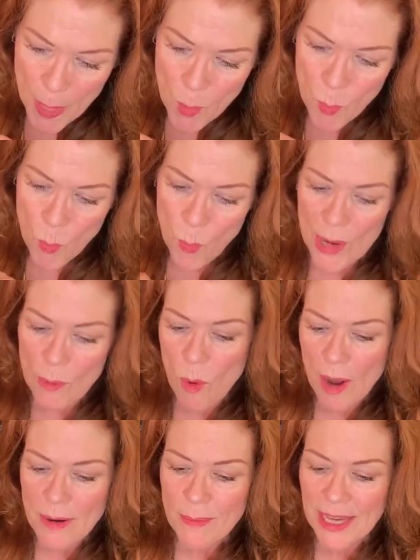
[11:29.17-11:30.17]
We
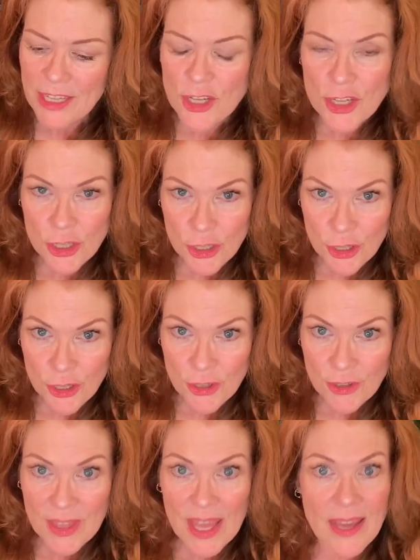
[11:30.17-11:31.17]
want to make
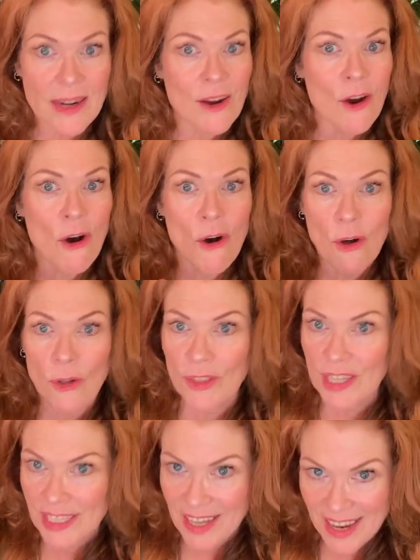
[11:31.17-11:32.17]
sure that all
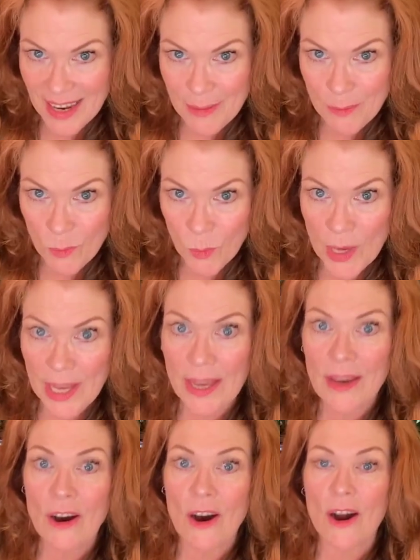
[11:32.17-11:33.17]
the time
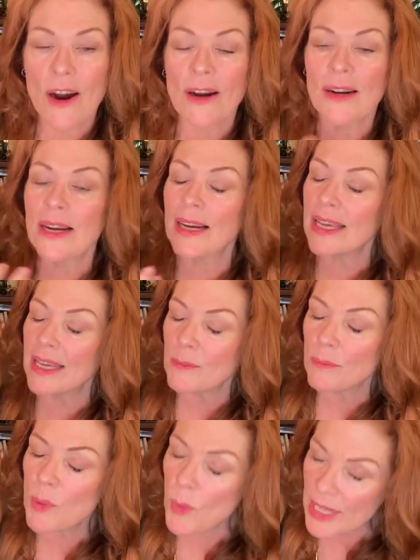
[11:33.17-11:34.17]
we are, again,
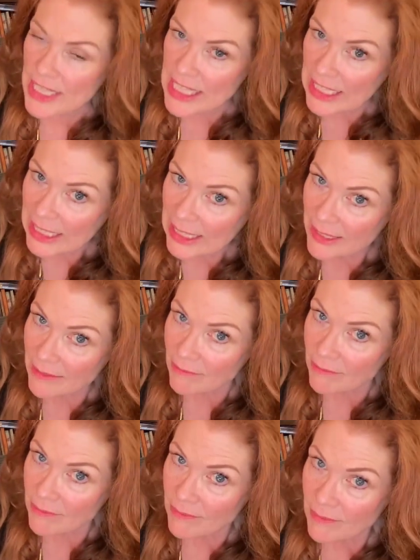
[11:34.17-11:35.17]
pointing
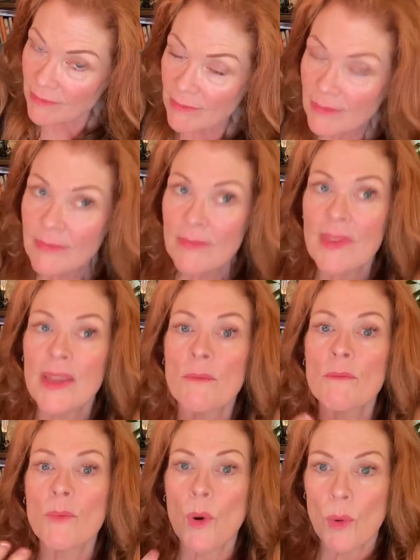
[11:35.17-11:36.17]

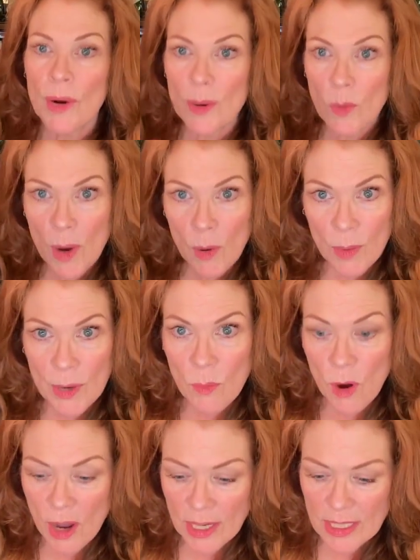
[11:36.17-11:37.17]
more at what we
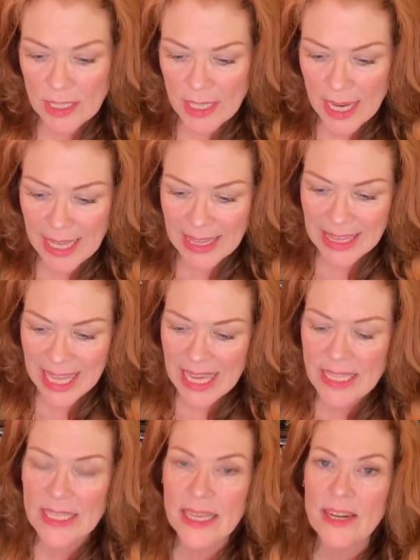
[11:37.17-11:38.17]
want and
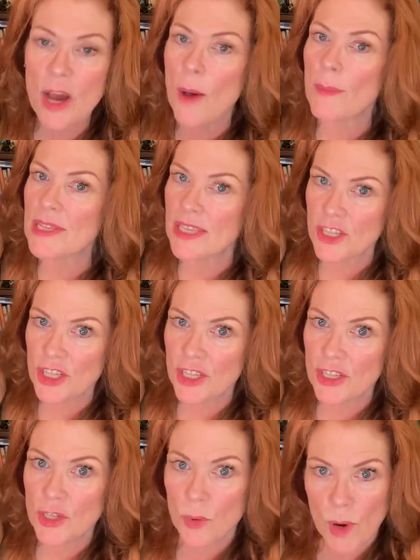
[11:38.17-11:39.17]
less in
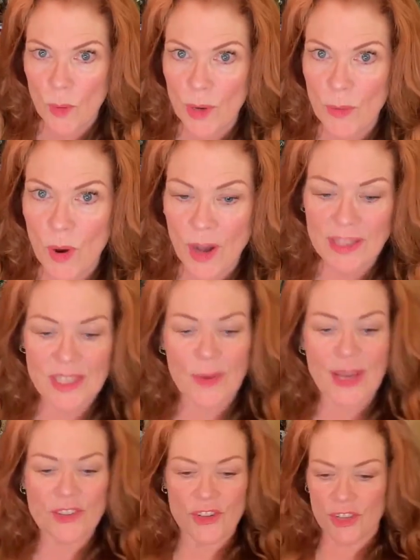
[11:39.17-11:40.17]
opposition to what we want. So
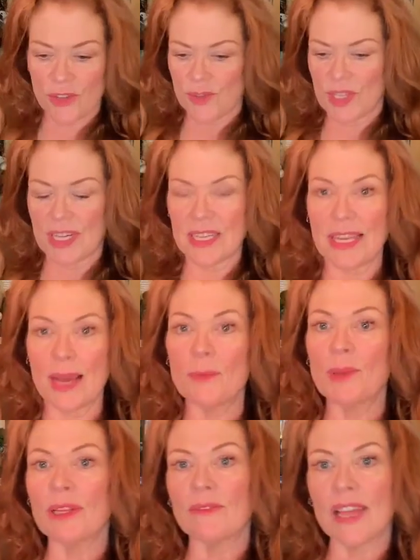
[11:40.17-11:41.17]
Esther used an
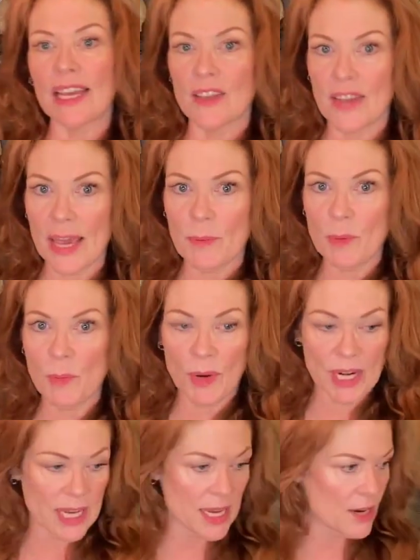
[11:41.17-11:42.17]
example of, like, you can't be
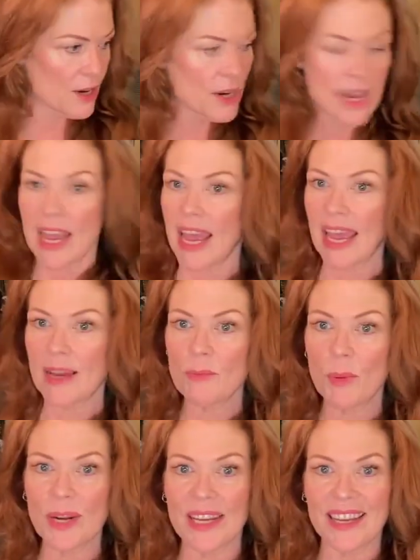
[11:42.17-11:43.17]
pointing here and
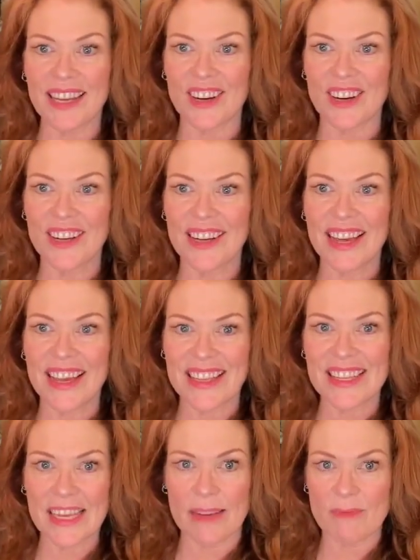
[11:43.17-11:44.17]
pointing here at the
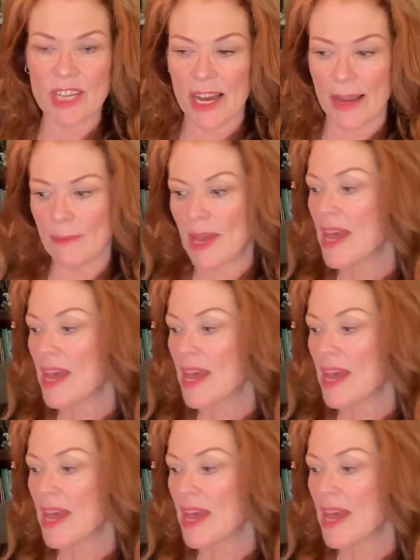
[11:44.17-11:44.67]
same time.